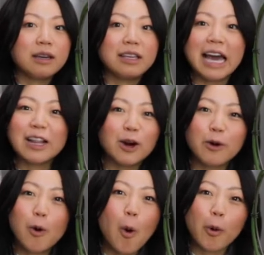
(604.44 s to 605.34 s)

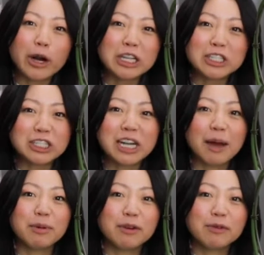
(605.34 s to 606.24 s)
yellow orange
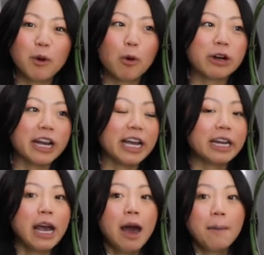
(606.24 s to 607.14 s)
type of
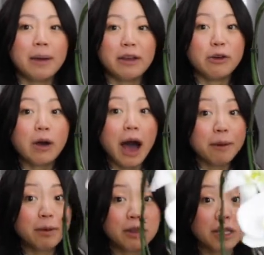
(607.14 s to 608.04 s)
orchid. But I put